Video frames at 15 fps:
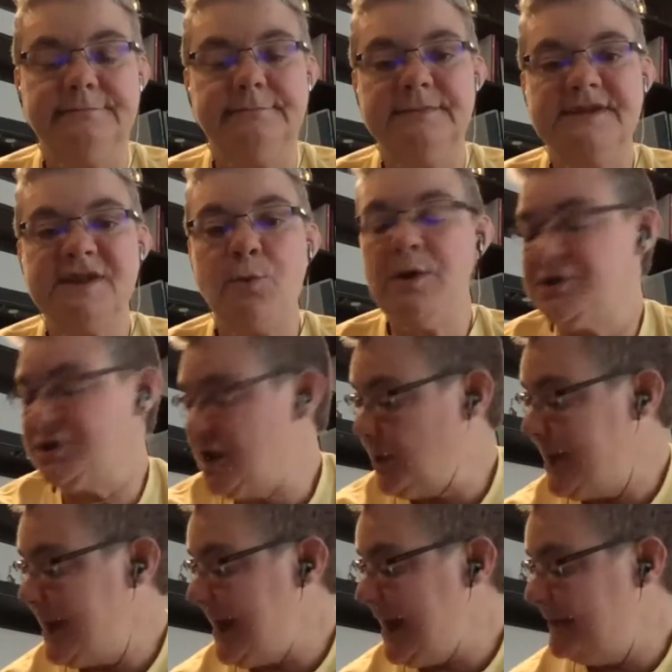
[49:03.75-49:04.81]
So when shall
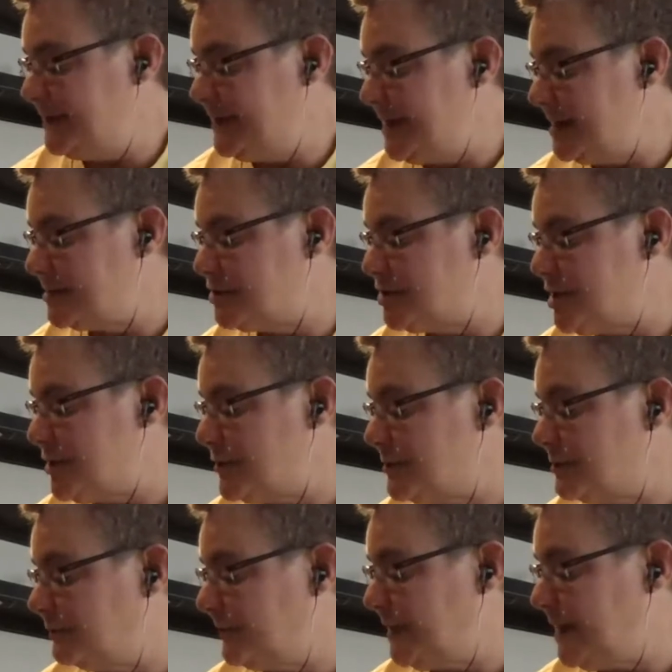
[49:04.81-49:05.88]
we have the next
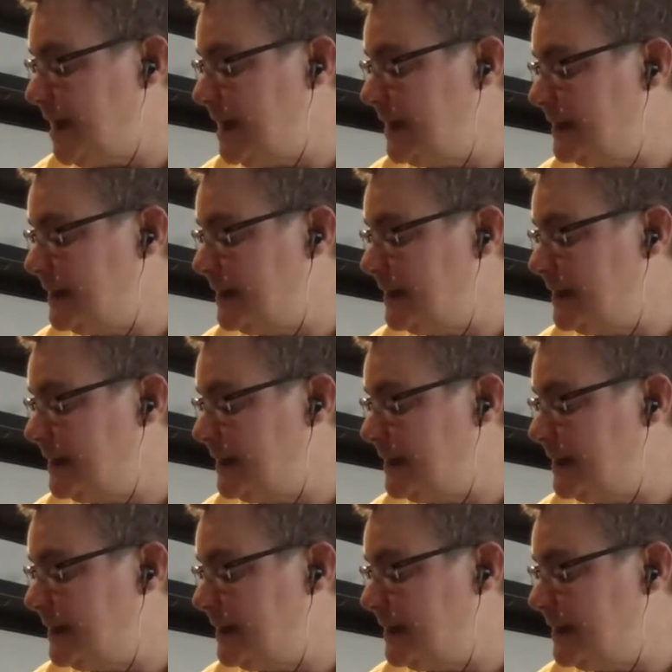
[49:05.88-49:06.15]
show? The 9th